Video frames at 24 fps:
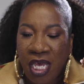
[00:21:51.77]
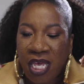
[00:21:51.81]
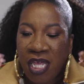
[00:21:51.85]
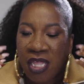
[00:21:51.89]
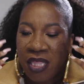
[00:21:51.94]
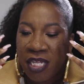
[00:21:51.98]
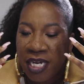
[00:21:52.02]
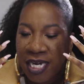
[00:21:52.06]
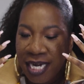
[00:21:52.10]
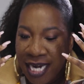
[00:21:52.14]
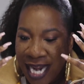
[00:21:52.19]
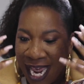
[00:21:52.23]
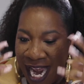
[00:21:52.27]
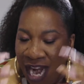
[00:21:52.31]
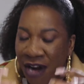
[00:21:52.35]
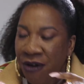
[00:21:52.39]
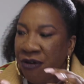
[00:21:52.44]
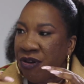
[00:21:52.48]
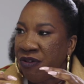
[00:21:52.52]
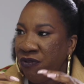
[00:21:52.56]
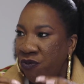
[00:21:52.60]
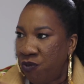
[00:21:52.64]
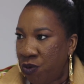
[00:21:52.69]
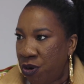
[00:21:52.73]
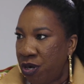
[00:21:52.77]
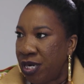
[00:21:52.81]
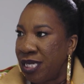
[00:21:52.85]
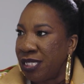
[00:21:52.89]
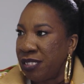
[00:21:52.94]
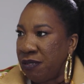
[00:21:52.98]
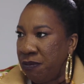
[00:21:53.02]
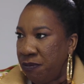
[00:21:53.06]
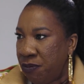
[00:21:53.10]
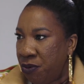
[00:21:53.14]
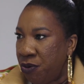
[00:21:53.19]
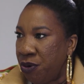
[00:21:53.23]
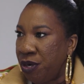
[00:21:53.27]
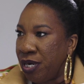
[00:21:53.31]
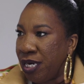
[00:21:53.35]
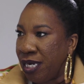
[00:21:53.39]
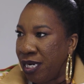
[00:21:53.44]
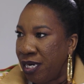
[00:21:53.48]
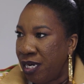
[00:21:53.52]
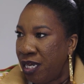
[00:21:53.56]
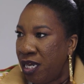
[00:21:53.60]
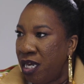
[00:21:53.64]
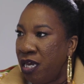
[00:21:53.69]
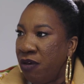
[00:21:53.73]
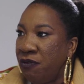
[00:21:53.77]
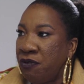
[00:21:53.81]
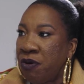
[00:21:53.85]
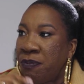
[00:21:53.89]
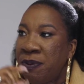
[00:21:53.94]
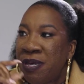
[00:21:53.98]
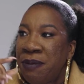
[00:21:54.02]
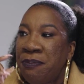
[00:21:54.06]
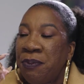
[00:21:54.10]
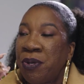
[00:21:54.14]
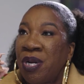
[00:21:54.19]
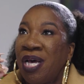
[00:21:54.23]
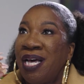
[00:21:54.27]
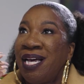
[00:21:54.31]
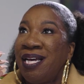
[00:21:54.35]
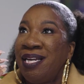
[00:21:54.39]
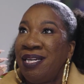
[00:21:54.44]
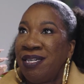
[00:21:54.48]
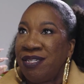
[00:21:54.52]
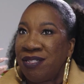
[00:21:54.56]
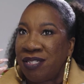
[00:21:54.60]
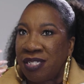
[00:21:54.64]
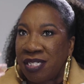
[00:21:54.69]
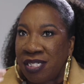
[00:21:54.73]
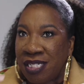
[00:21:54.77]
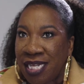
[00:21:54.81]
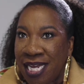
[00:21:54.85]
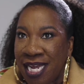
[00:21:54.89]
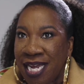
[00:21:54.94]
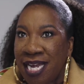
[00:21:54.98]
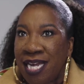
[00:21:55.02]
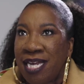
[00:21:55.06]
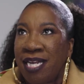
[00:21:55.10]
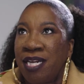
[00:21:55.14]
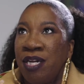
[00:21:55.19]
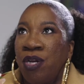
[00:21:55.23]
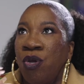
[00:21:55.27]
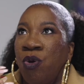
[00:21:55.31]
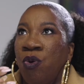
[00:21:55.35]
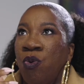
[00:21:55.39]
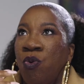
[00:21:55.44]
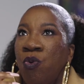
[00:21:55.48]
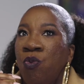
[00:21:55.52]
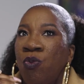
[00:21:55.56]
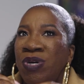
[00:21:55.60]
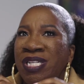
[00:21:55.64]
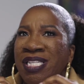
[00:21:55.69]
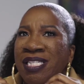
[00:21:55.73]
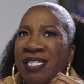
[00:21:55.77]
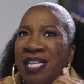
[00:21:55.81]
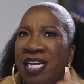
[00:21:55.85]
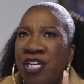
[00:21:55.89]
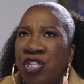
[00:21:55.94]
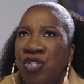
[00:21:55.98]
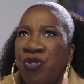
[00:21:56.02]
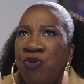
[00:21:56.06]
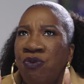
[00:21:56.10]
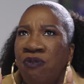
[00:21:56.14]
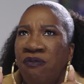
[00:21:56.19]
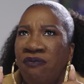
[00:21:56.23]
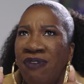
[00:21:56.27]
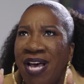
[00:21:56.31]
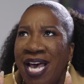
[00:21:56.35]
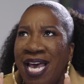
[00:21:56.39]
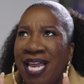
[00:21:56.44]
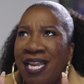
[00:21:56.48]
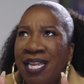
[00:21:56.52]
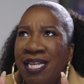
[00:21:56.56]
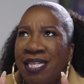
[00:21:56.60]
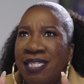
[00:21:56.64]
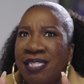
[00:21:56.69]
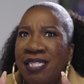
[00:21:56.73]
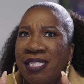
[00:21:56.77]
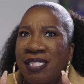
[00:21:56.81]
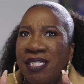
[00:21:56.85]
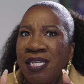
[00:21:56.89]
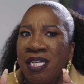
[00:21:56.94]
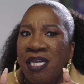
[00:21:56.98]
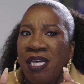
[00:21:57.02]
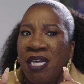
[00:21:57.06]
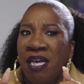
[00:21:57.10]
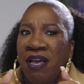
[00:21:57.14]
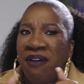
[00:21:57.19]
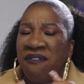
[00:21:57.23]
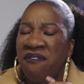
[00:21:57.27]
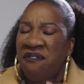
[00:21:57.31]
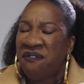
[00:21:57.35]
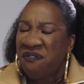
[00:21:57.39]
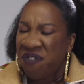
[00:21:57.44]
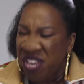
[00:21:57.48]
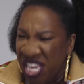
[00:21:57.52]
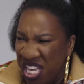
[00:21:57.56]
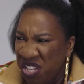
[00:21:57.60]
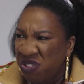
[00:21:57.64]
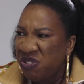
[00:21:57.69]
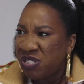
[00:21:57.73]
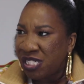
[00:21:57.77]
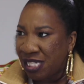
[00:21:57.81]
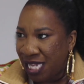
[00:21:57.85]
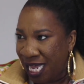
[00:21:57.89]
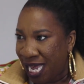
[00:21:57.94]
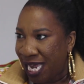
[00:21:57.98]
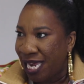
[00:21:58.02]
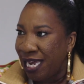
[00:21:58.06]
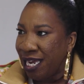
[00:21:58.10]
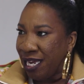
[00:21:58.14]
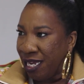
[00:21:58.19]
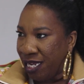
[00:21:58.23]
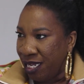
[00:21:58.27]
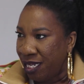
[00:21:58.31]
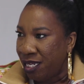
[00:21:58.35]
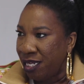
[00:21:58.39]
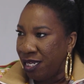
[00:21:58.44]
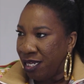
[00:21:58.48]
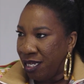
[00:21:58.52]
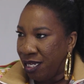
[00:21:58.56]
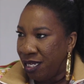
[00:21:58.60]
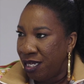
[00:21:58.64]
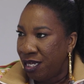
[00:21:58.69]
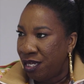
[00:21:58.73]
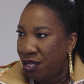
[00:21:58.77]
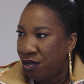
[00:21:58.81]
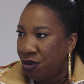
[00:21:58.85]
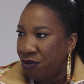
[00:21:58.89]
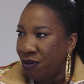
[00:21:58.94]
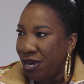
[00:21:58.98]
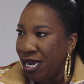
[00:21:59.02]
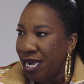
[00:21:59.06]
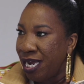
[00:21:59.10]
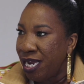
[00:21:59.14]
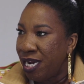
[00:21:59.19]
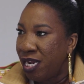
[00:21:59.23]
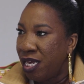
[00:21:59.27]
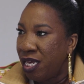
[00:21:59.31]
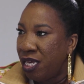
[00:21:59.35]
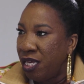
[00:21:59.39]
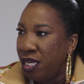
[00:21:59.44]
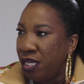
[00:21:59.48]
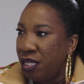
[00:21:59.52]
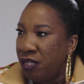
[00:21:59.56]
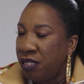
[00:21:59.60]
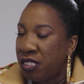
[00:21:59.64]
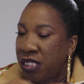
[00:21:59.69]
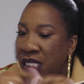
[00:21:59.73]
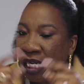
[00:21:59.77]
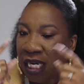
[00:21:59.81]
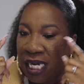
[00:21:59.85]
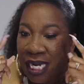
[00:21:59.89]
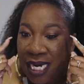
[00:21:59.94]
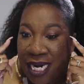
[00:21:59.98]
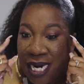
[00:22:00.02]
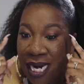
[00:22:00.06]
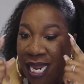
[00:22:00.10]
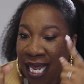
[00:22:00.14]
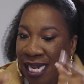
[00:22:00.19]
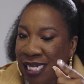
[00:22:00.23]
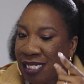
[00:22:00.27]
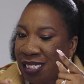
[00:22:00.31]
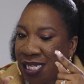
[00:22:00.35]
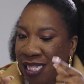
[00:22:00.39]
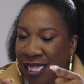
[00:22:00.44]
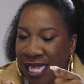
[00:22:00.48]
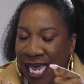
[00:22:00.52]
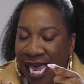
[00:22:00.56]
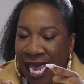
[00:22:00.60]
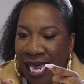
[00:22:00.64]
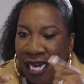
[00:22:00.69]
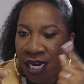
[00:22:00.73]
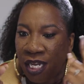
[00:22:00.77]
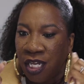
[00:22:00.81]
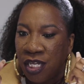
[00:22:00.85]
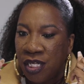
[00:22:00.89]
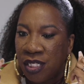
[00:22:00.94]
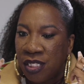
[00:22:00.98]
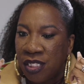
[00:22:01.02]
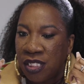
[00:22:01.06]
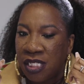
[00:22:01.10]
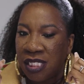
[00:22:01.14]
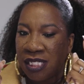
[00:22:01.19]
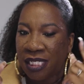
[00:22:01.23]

the narrative work is important, for people to understand what sexual violence feels like, right? To connect to that, to